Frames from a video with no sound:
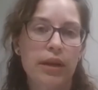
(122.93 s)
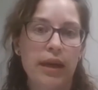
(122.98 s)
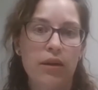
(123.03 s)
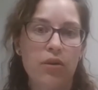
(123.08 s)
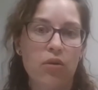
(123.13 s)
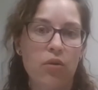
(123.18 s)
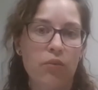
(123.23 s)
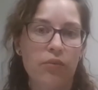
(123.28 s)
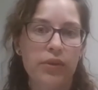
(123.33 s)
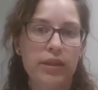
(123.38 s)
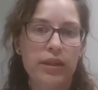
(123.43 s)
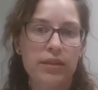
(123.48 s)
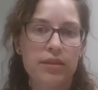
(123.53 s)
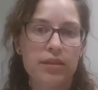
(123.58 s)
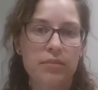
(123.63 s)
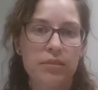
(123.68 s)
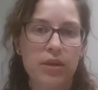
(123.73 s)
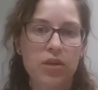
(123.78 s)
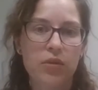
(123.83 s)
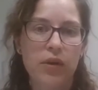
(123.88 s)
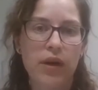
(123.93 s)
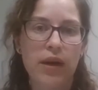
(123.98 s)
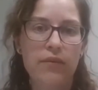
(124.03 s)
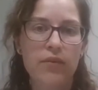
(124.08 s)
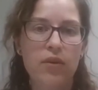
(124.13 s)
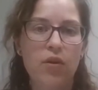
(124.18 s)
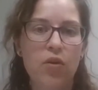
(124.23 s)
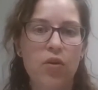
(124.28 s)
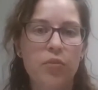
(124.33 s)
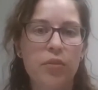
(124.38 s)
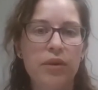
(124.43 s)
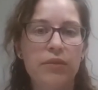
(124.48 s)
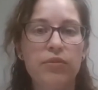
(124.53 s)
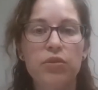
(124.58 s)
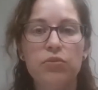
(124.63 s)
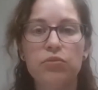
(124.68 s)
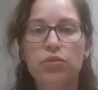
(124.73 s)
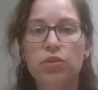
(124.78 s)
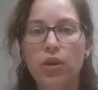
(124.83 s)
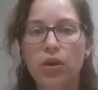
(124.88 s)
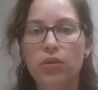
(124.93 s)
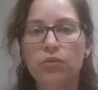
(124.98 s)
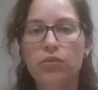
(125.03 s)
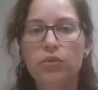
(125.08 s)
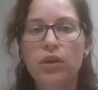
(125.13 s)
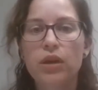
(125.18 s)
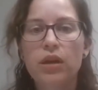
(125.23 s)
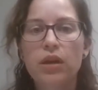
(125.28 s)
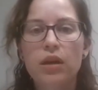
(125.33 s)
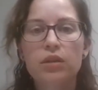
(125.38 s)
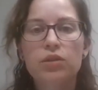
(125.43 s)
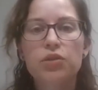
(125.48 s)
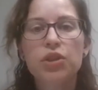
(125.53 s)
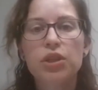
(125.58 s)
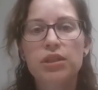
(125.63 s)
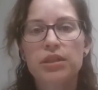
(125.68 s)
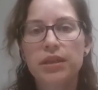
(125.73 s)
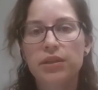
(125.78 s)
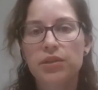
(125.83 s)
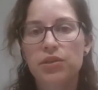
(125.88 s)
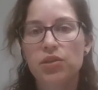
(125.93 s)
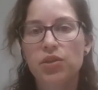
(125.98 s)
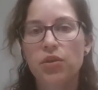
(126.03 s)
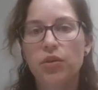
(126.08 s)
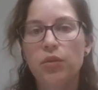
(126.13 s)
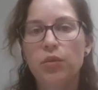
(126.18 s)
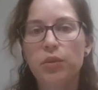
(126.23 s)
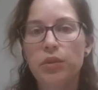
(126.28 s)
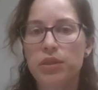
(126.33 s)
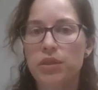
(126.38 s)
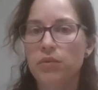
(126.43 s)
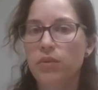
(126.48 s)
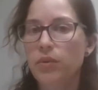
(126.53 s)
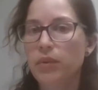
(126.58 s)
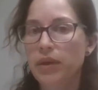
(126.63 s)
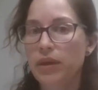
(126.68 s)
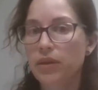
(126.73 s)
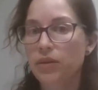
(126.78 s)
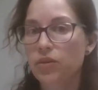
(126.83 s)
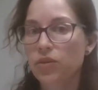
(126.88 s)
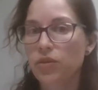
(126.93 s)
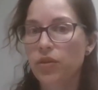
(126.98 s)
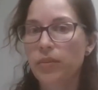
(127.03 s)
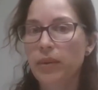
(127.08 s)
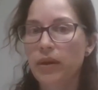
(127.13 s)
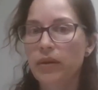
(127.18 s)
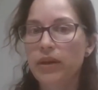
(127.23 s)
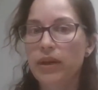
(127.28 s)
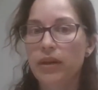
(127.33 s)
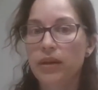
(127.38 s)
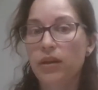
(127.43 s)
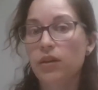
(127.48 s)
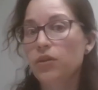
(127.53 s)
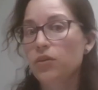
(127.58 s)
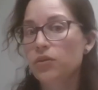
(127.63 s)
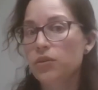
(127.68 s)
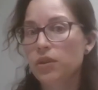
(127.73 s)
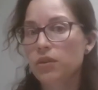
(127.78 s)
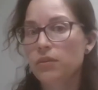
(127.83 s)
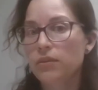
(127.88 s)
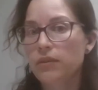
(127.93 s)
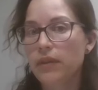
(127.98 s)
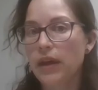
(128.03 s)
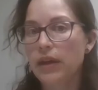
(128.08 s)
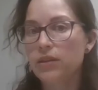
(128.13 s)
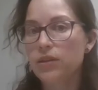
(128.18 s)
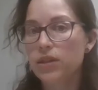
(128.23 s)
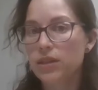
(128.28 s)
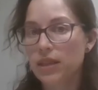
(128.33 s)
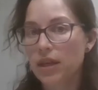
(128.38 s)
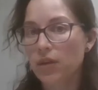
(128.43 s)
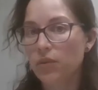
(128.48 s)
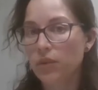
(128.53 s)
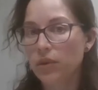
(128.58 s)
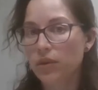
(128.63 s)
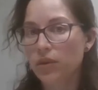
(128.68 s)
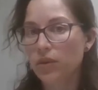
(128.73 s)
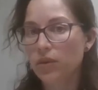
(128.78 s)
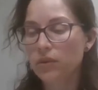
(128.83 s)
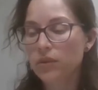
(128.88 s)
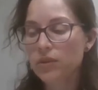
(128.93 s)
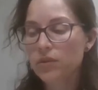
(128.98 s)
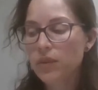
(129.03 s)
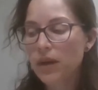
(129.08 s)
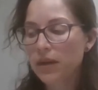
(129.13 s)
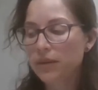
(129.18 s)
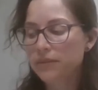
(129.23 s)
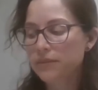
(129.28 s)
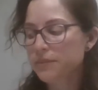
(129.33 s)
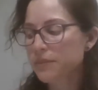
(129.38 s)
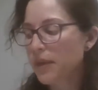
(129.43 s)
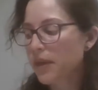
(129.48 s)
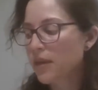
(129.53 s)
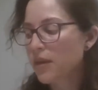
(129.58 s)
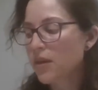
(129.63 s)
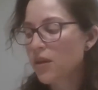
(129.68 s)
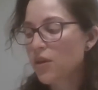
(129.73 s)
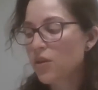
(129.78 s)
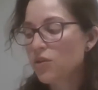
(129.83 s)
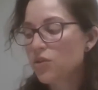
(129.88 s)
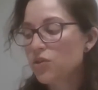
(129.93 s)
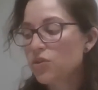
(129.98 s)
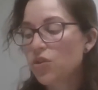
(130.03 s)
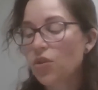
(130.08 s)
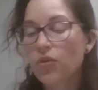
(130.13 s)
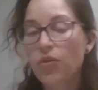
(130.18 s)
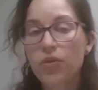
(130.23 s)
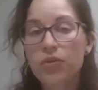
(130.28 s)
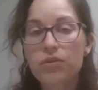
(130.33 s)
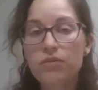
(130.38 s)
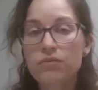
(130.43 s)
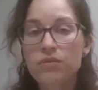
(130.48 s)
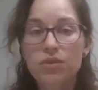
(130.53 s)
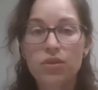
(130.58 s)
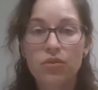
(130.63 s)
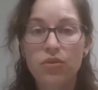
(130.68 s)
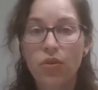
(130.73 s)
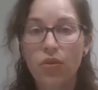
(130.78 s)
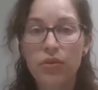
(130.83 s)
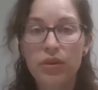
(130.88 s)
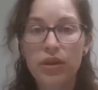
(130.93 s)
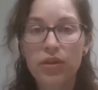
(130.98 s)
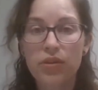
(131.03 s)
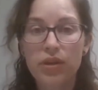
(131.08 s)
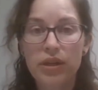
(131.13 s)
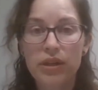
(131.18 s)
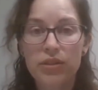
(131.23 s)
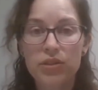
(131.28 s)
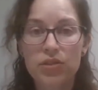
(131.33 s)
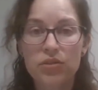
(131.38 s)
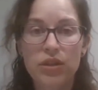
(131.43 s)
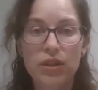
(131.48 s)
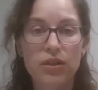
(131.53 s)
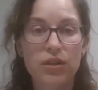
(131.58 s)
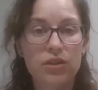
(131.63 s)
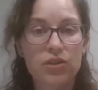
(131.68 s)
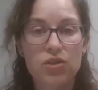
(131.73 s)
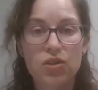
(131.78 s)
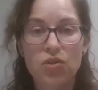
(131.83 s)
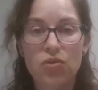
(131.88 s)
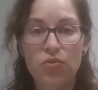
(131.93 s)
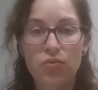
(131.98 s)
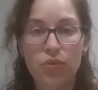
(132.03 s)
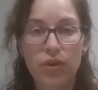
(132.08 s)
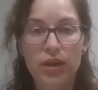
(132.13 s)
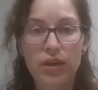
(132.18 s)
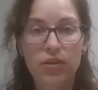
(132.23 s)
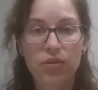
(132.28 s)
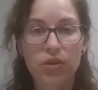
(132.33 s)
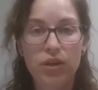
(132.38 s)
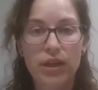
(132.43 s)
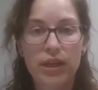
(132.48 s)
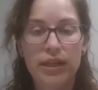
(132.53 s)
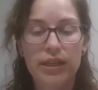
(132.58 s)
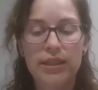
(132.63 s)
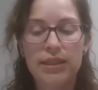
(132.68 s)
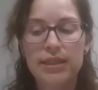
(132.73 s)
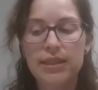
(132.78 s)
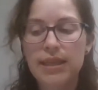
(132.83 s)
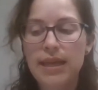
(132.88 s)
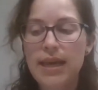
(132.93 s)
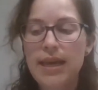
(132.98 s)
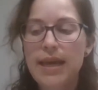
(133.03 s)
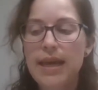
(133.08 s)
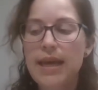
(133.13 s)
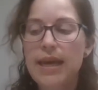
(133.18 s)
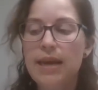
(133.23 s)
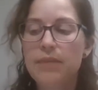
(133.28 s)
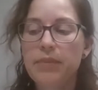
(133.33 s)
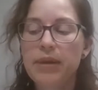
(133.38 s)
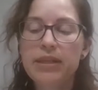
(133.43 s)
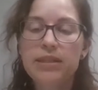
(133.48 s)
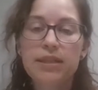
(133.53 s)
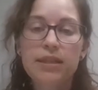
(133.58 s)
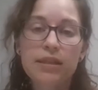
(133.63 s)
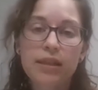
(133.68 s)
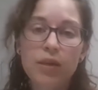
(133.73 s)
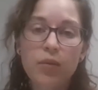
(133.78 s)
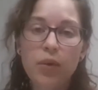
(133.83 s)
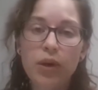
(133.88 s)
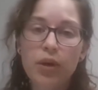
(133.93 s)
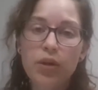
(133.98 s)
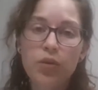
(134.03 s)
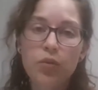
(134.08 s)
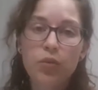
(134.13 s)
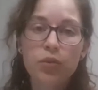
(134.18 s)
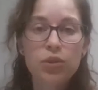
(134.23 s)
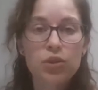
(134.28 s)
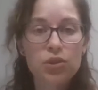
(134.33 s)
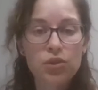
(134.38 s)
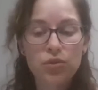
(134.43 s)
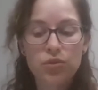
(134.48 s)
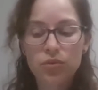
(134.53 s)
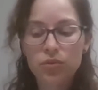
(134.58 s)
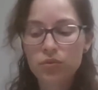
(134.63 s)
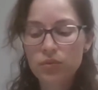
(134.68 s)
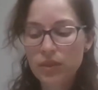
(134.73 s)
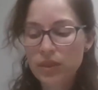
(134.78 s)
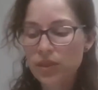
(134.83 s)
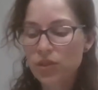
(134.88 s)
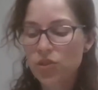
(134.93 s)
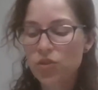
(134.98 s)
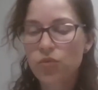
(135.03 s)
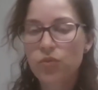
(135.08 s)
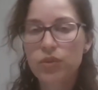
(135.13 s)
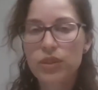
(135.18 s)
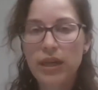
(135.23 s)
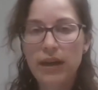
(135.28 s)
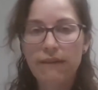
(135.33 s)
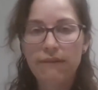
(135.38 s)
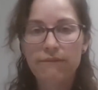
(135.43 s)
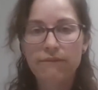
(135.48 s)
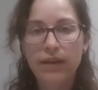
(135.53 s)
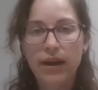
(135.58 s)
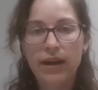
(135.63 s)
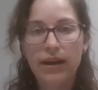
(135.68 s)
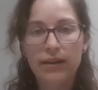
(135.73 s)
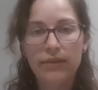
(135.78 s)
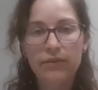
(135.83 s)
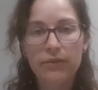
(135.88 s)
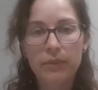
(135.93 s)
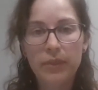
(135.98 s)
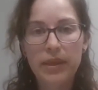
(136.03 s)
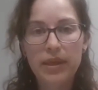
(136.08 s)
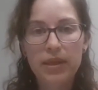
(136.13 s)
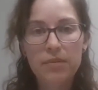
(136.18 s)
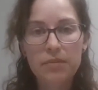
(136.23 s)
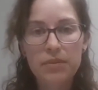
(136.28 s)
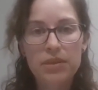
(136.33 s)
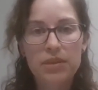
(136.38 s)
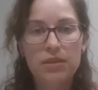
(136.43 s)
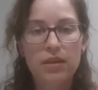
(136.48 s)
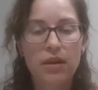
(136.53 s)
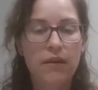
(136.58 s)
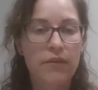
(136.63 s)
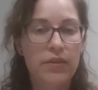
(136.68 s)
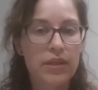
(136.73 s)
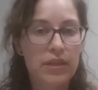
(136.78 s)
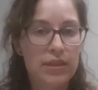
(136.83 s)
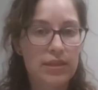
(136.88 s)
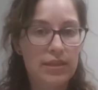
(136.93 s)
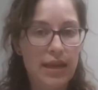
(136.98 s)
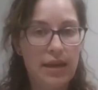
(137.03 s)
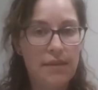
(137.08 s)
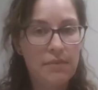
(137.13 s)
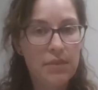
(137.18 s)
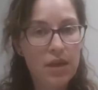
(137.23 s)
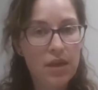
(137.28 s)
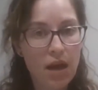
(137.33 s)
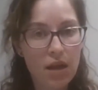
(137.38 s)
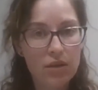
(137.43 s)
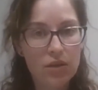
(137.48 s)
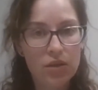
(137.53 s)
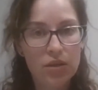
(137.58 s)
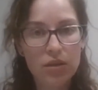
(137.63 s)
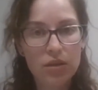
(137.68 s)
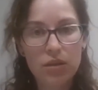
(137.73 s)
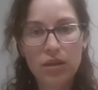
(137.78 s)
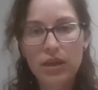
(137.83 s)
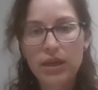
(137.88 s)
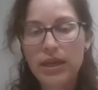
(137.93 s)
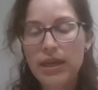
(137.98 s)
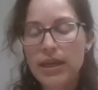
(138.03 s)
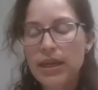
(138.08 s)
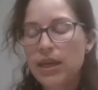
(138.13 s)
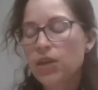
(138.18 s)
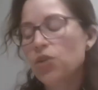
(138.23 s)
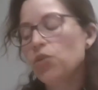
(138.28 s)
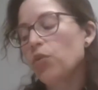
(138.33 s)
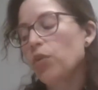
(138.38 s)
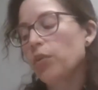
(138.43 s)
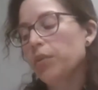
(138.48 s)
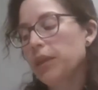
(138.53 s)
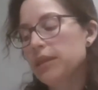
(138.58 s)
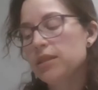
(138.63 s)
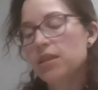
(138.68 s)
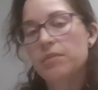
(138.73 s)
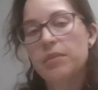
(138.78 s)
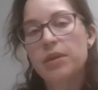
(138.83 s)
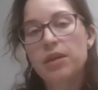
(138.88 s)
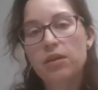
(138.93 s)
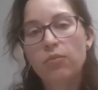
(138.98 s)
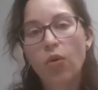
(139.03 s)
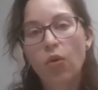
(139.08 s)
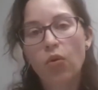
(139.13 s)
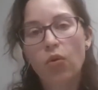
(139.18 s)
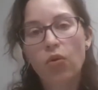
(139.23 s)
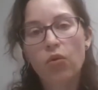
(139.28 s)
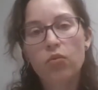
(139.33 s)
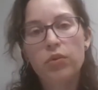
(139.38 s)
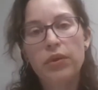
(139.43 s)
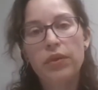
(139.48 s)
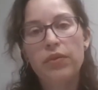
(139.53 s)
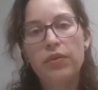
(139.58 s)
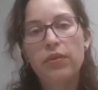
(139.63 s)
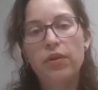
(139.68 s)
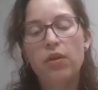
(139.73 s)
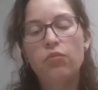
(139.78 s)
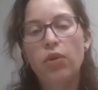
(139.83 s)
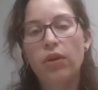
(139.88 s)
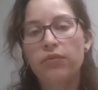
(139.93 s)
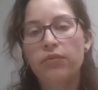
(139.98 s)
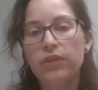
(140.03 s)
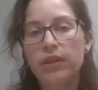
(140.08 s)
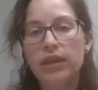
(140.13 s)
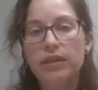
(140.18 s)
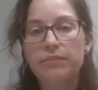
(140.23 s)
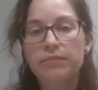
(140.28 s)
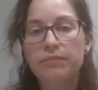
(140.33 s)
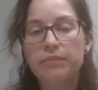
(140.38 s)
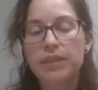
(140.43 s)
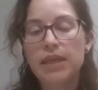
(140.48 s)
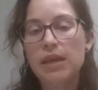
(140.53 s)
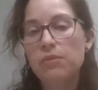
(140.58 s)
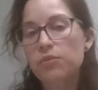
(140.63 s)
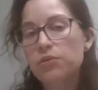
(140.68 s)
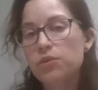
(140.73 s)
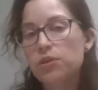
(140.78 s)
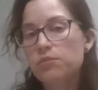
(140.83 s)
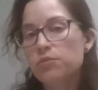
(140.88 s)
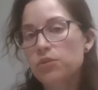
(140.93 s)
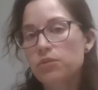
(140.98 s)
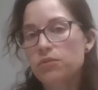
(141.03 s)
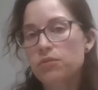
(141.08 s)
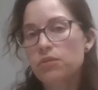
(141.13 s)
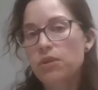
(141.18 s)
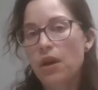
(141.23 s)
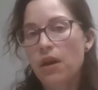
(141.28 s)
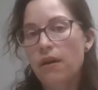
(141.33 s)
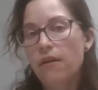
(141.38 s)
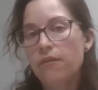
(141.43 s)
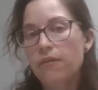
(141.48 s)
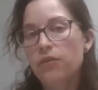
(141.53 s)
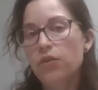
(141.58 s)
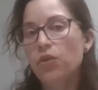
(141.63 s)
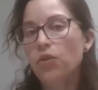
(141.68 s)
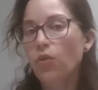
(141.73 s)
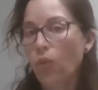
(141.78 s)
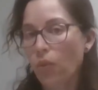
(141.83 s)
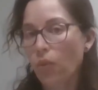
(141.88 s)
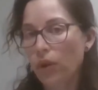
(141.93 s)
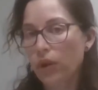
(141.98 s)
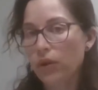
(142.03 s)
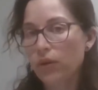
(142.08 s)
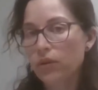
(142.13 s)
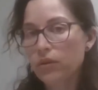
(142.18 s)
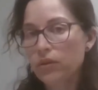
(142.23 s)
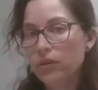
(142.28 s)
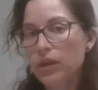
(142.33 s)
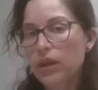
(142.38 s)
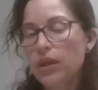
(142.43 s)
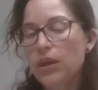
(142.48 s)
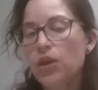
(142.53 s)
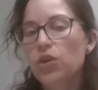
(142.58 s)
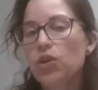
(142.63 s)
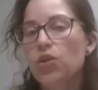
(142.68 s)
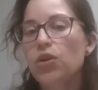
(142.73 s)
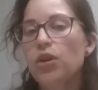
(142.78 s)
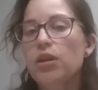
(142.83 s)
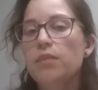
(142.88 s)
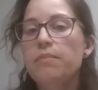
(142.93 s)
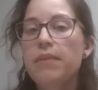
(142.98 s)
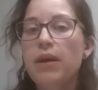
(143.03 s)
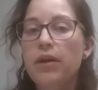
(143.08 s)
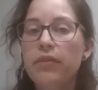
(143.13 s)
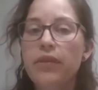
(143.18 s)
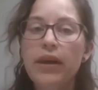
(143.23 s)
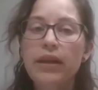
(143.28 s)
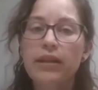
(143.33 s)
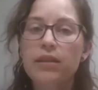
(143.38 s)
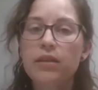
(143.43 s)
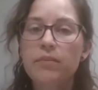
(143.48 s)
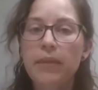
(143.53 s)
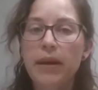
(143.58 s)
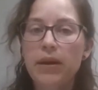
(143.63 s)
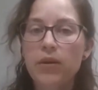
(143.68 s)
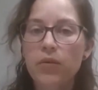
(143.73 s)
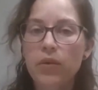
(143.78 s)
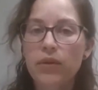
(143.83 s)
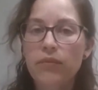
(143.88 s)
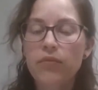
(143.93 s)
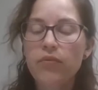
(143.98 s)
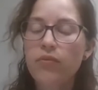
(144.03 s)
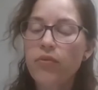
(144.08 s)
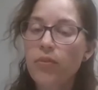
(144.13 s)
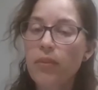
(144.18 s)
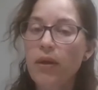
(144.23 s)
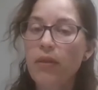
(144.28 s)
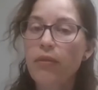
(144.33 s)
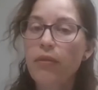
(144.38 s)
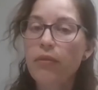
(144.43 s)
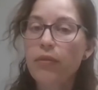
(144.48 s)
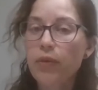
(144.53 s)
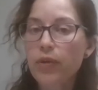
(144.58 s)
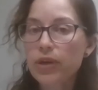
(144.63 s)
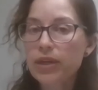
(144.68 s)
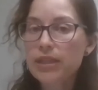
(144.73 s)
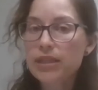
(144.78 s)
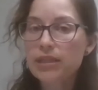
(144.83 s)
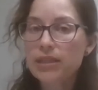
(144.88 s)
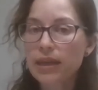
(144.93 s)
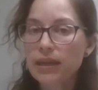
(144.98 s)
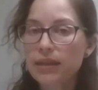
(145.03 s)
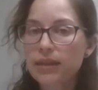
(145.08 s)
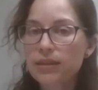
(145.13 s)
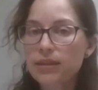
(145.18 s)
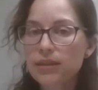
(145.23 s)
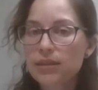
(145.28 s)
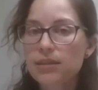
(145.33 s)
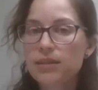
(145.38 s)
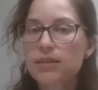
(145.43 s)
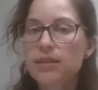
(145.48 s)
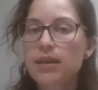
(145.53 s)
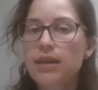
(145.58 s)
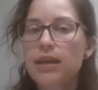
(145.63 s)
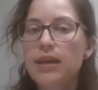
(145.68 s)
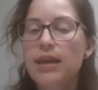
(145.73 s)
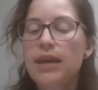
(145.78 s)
again, hopefully that's something you have at home. If you don't, just let us know and we'll see what we can do about getting you some of that to take with you as well. So those are the only ingredients you need. It's 3 ingredients. And basically what you will do is you will take 5 Peeps of the same color. You will place them in a bowl with roughly a tablespoon of your oil. You're going to melt that in the microwave for about 30 seconds,